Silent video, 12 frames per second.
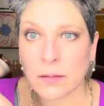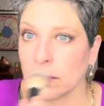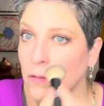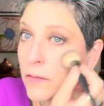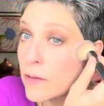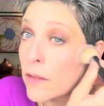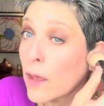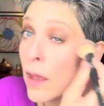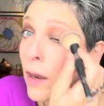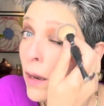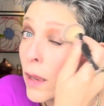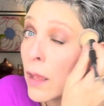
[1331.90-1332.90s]
See that?
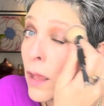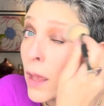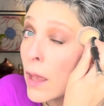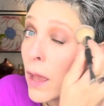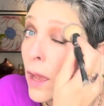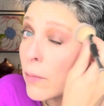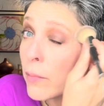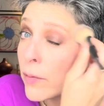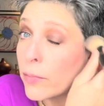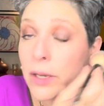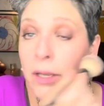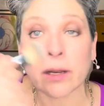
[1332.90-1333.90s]
I
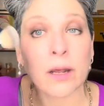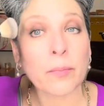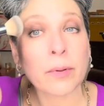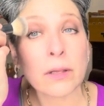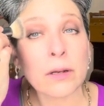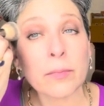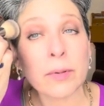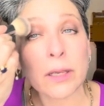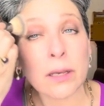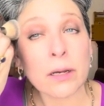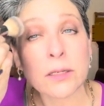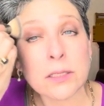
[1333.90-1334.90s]
might bring it up a little bit
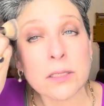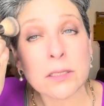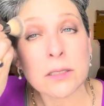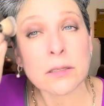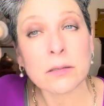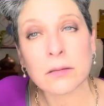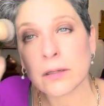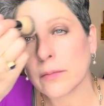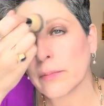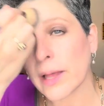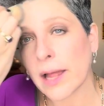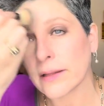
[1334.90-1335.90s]
here just so
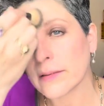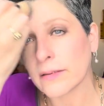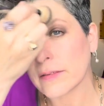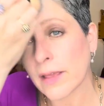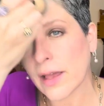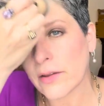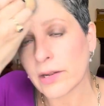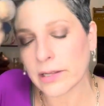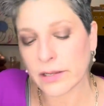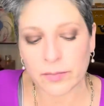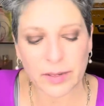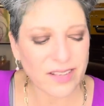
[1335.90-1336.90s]
it balances out a
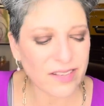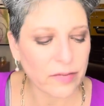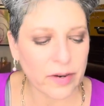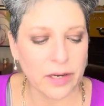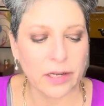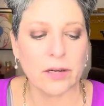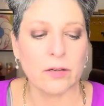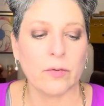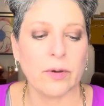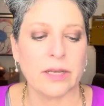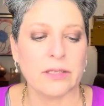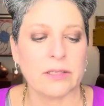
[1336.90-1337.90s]
little bit. It's very little
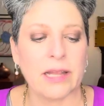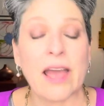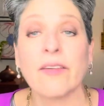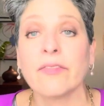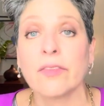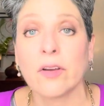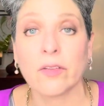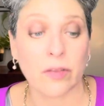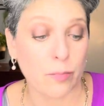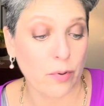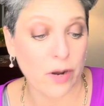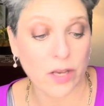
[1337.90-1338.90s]
what is left on the
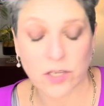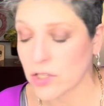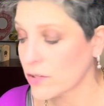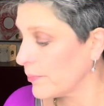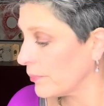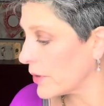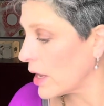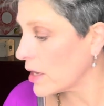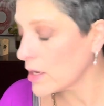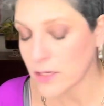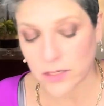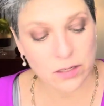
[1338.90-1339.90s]
brush.
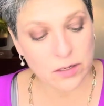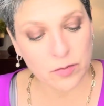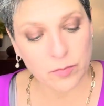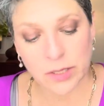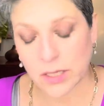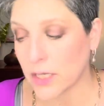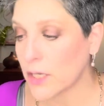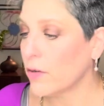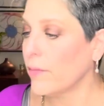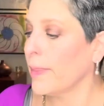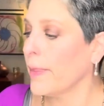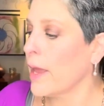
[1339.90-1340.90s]
So no big
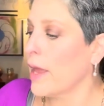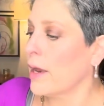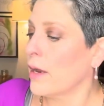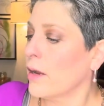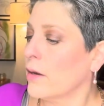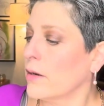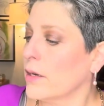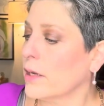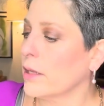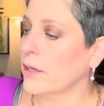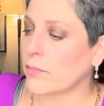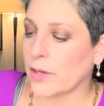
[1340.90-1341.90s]
deal. Now I'm gonna
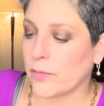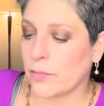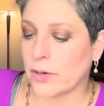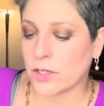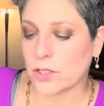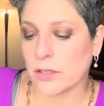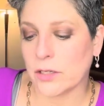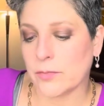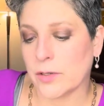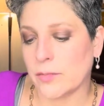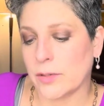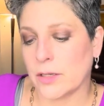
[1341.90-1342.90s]
clean my brush a little
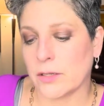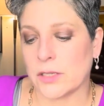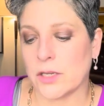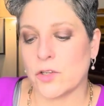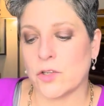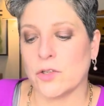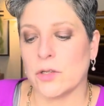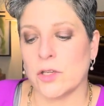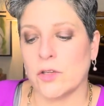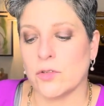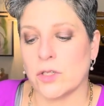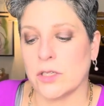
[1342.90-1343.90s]
bit because I usually
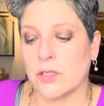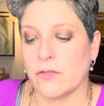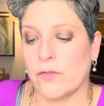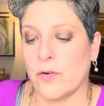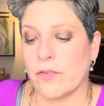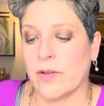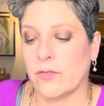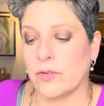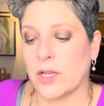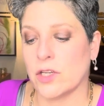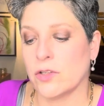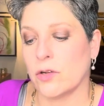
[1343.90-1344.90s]
use this for
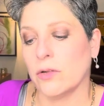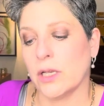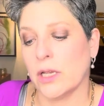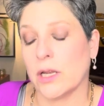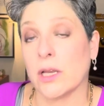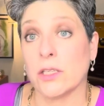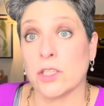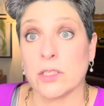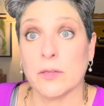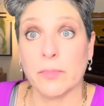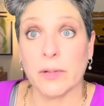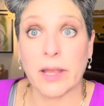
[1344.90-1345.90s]
foundation only, and I just
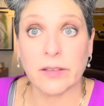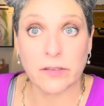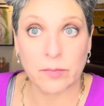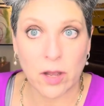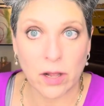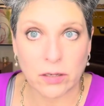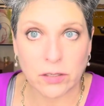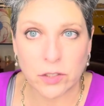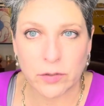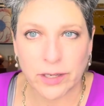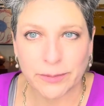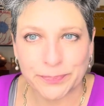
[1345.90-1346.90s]
apply some color
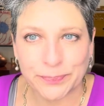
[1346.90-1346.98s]
to it.